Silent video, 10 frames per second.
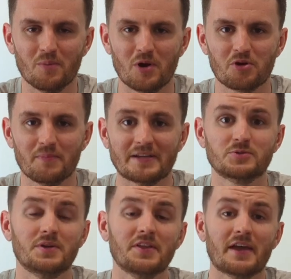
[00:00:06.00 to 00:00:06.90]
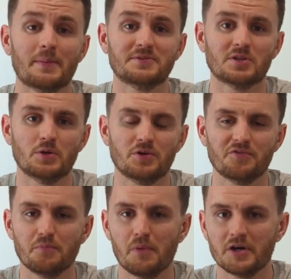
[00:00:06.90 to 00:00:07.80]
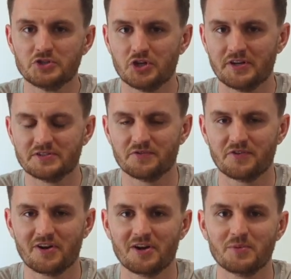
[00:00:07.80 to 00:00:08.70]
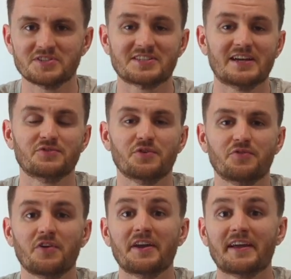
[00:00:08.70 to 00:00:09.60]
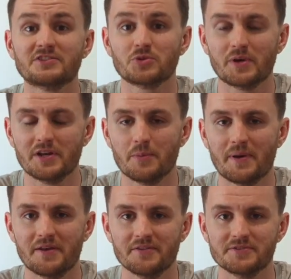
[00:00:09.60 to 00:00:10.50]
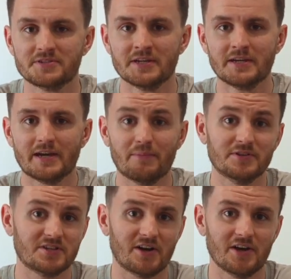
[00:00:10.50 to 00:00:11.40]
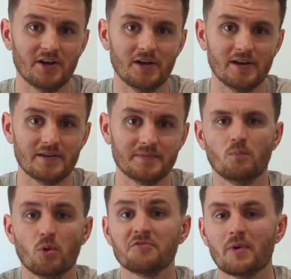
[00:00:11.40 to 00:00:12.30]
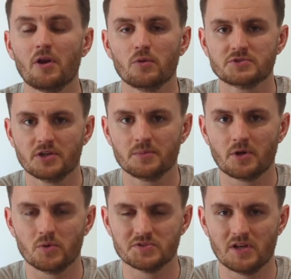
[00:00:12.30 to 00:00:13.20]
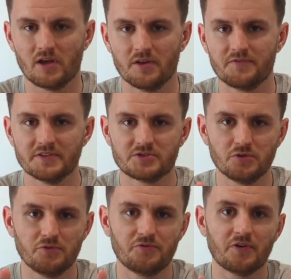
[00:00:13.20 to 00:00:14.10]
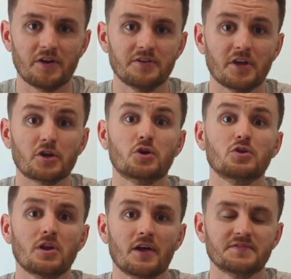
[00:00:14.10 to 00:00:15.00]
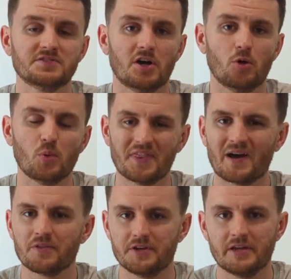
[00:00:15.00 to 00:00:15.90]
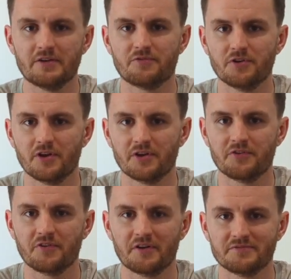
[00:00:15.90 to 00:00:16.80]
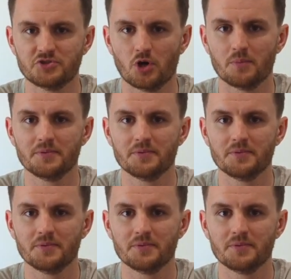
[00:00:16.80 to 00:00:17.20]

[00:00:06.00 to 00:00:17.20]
and welcome back to another episode of My Journey to FIRE, which stands for Financial Independence and Retire Early. One of my long-term goals in life is to fund a good lifestyle without the need for a 9-to-5 job.